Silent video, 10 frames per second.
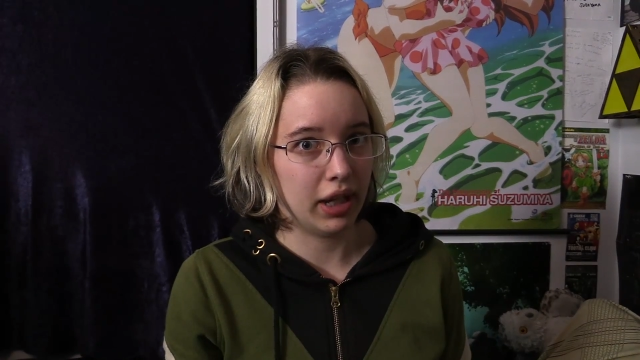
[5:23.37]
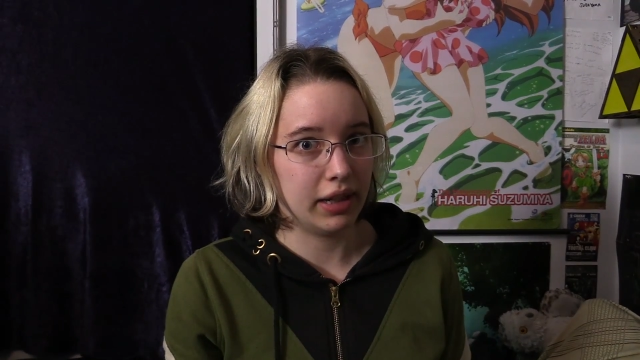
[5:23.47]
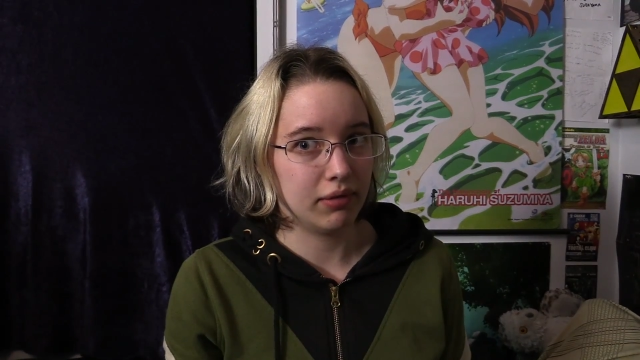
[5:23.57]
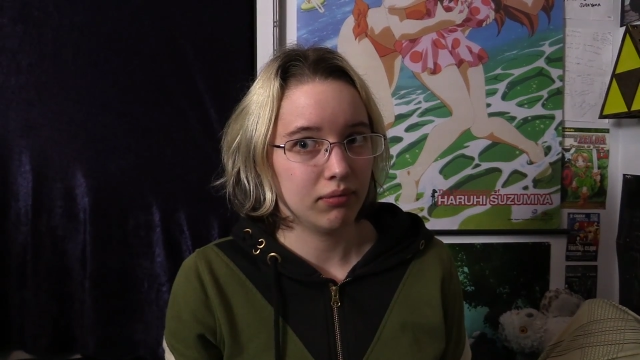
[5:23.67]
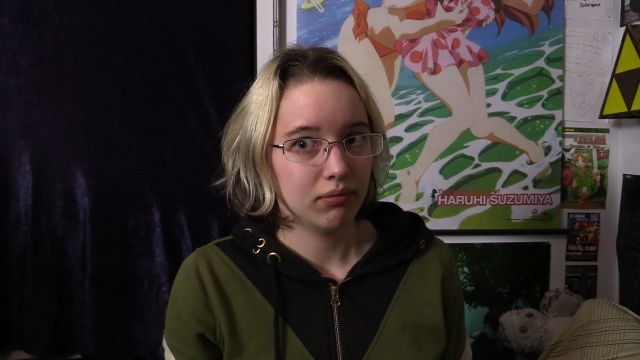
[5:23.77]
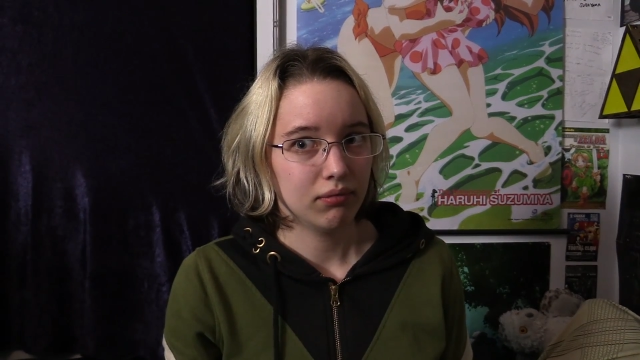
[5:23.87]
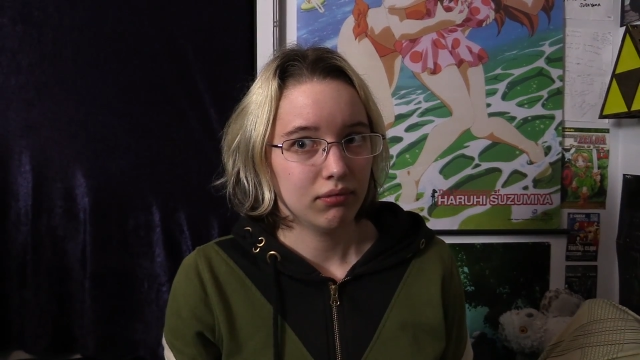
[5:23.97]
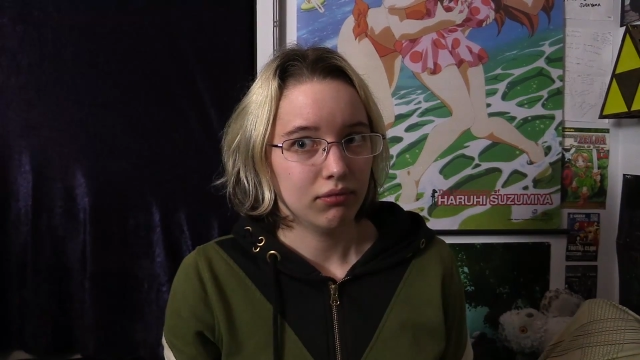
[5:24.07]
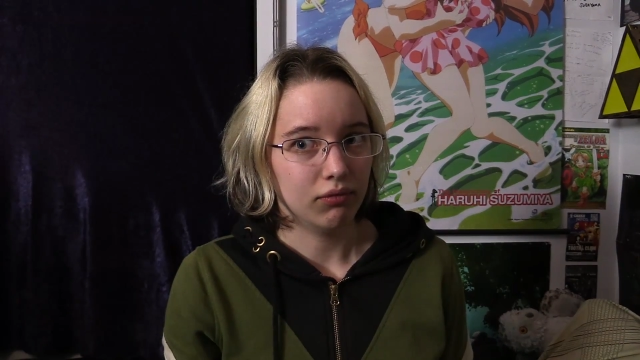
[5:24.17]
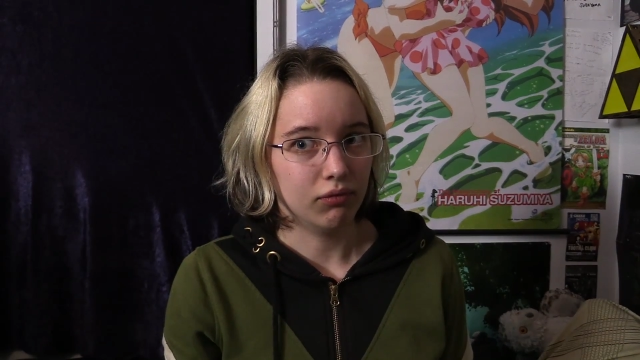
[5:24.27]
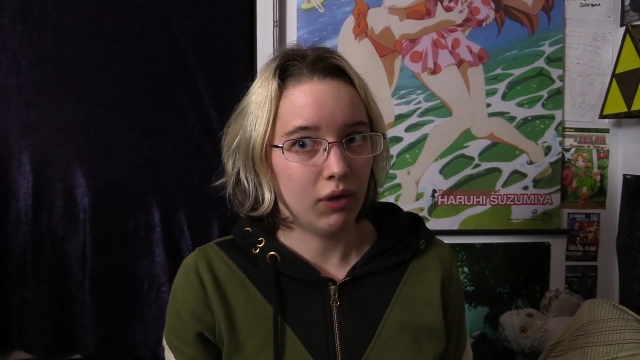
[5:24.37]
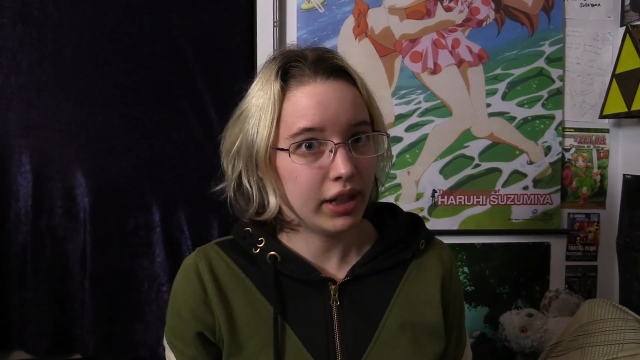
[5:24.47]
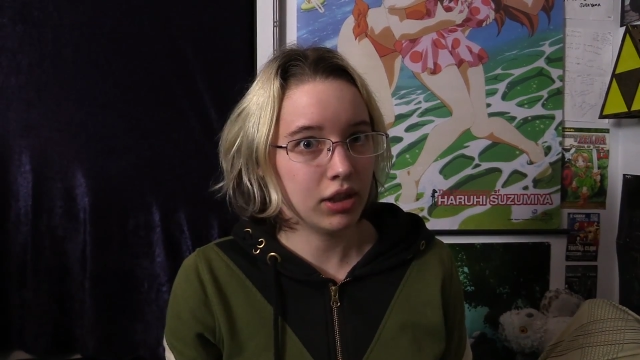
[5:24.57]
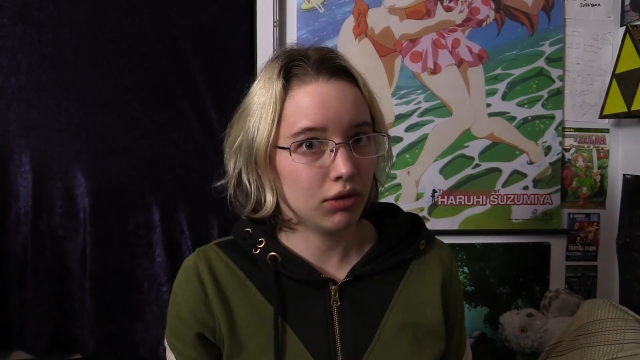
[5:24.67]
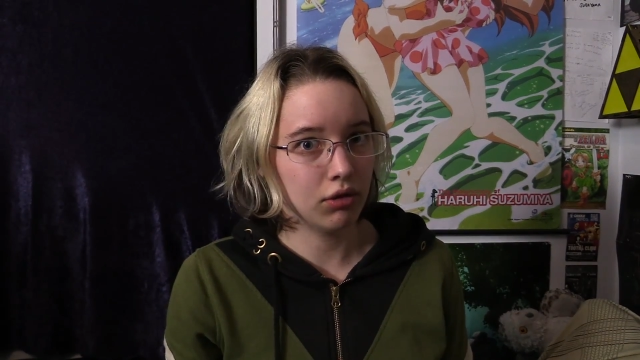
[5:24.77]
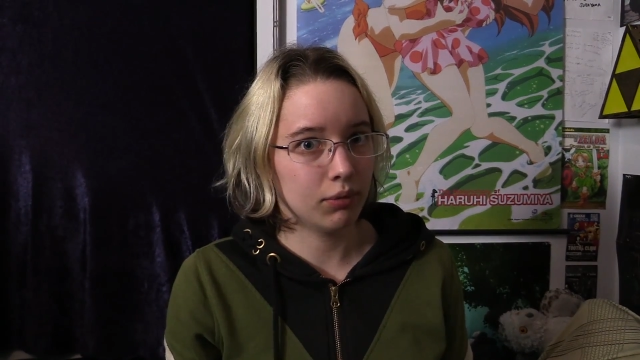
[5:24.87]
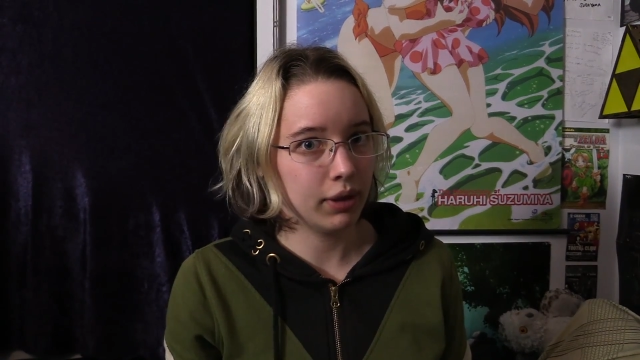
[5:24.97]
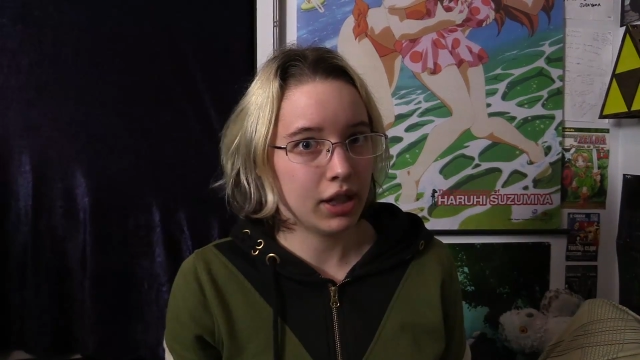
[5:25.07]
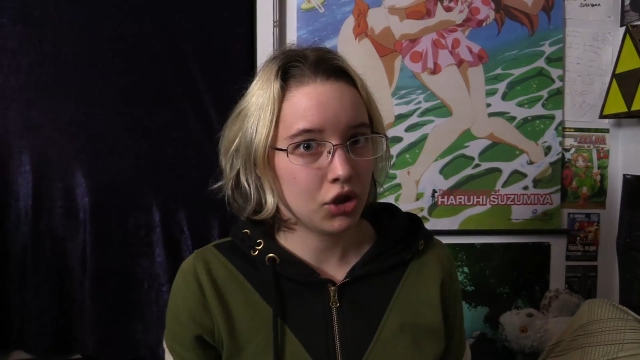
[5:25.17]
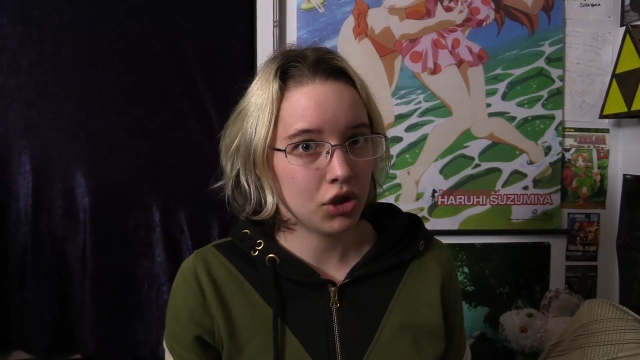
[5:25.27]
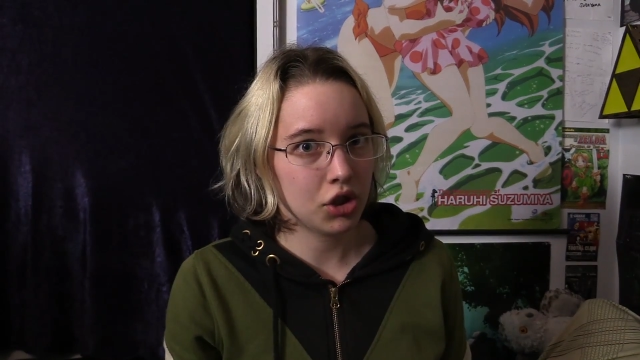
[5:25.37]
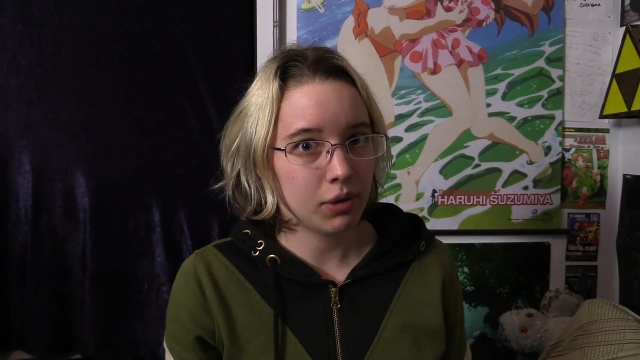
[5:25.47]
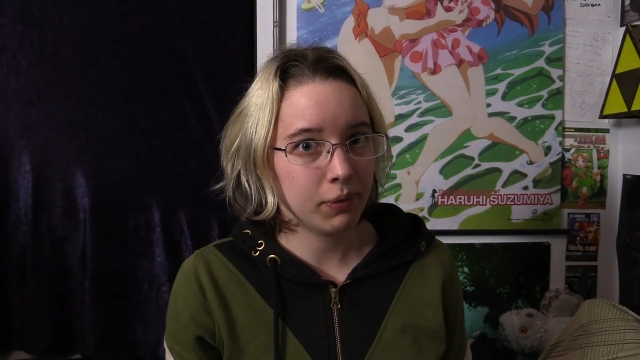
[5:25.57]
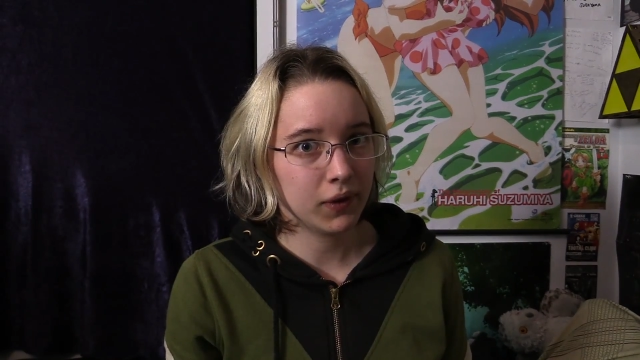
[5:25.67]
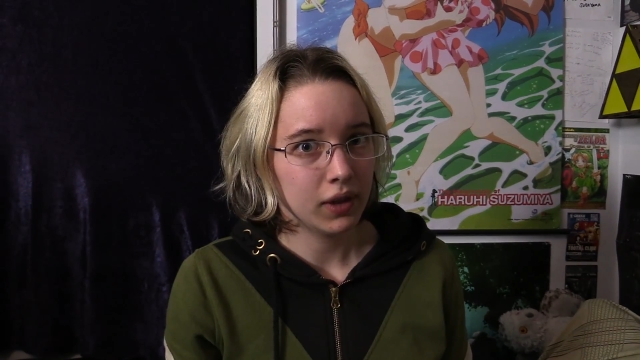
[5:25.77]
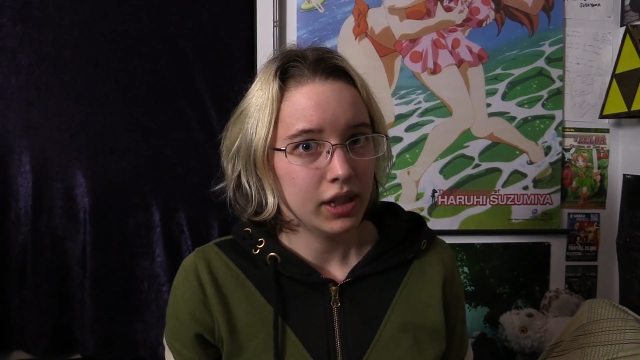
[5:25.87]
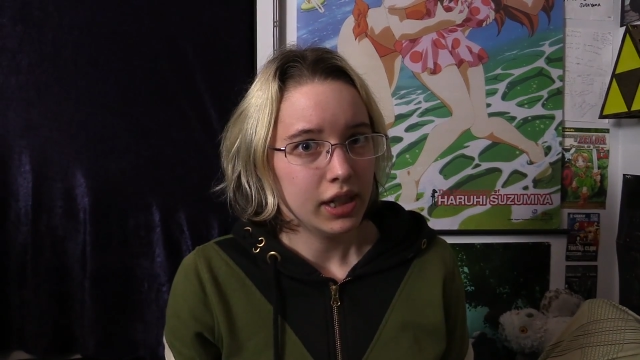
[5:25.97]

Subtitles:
like regular relationships.